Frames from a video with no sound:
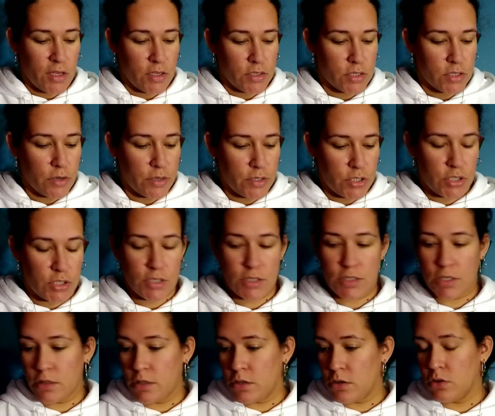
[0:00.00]
So it's
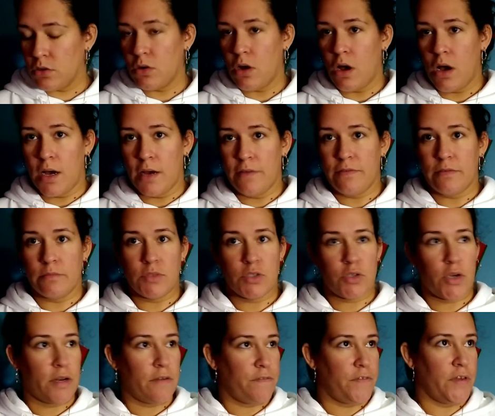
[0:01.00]
just a little off. I'm
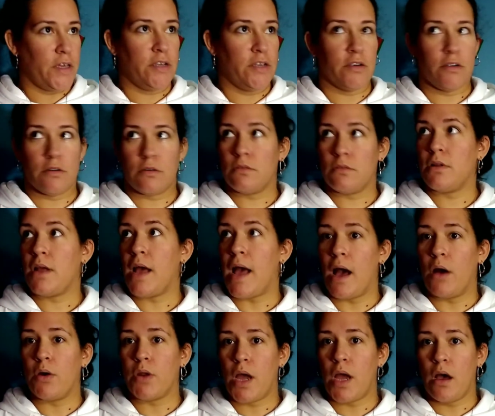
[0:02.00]
trying to figure
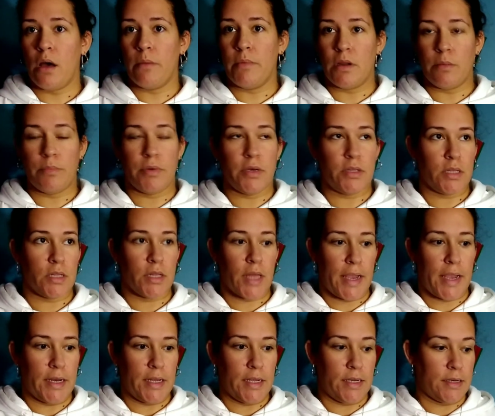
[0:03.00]
out how I'm going to put the
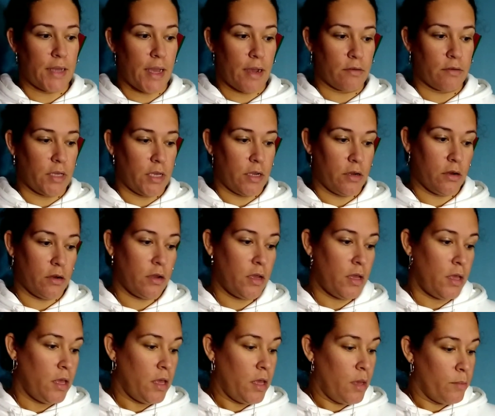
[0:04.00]
lighting down here.
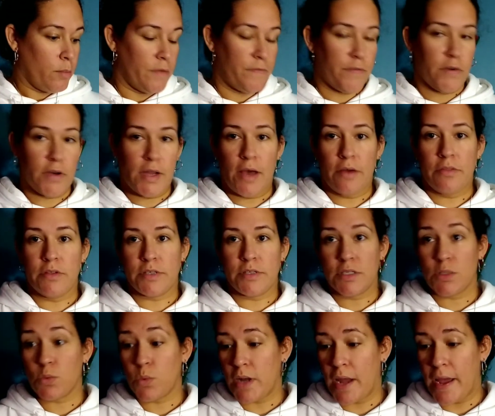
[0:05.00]
But for now, this
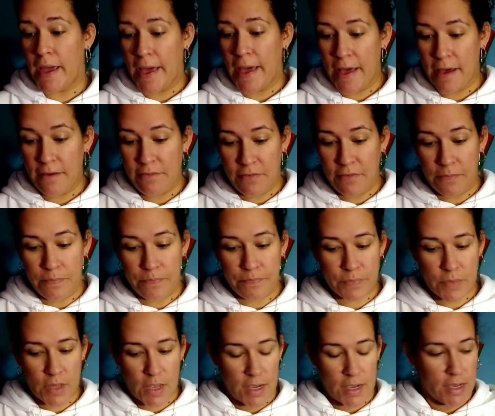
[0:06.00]
is what I have.
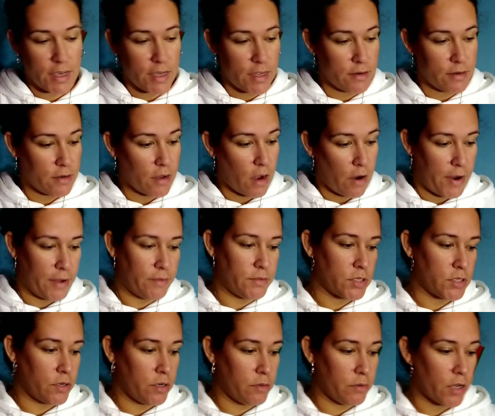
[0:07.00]
And all right,
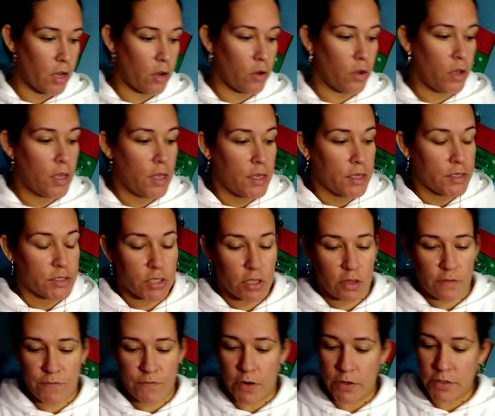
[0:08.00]
so here we go. So
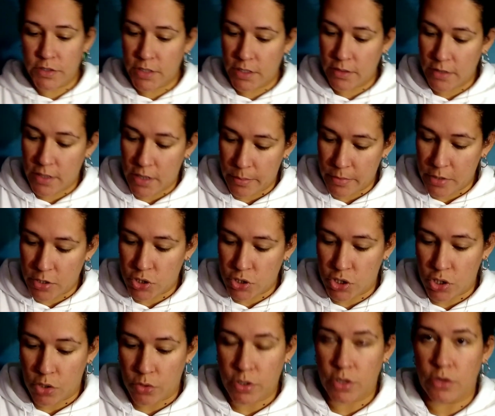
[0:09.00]
the first thing that I'm going to
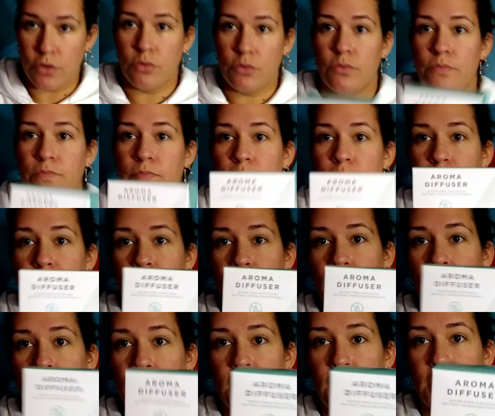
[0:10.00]
show you
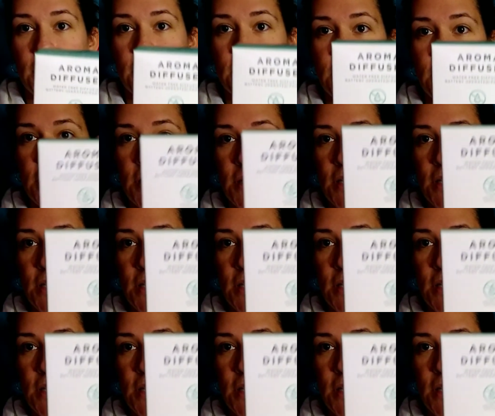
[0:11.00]
is